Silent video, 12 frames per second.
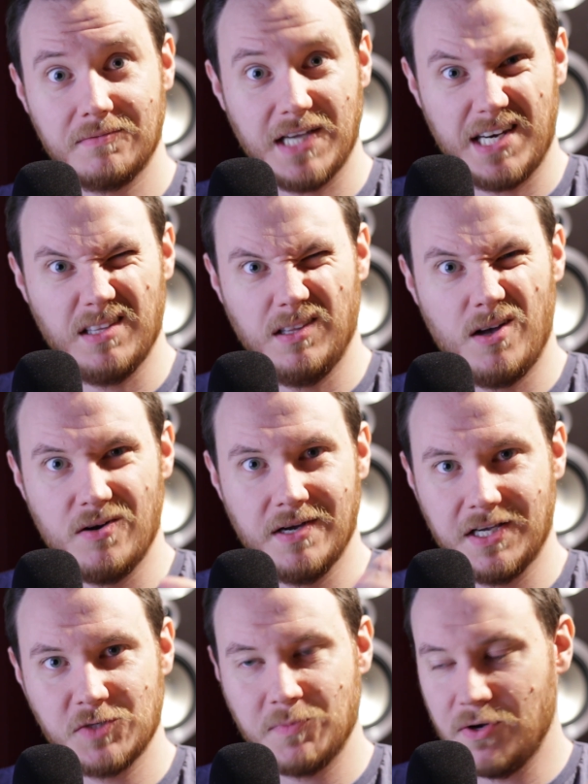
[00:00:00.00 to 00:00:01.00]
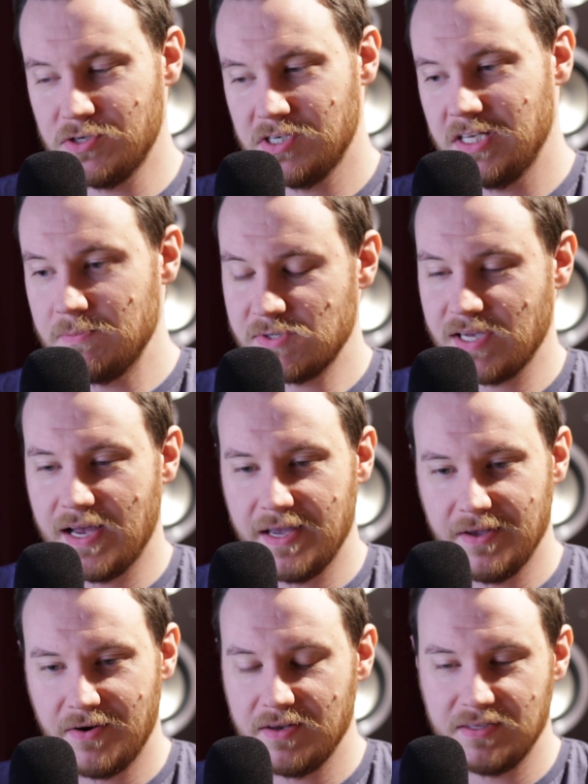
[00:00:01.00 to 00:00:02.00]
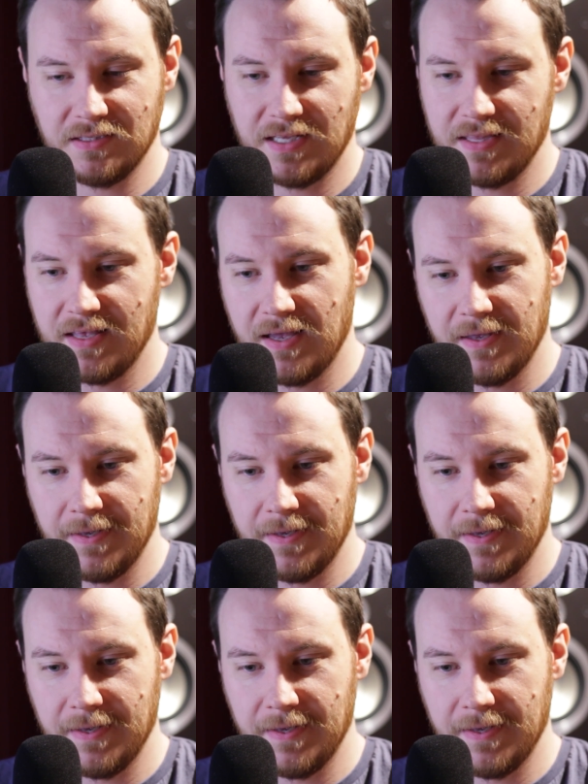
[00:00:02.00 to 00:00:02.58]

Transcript: kind of long exposure deep sky or anything like that,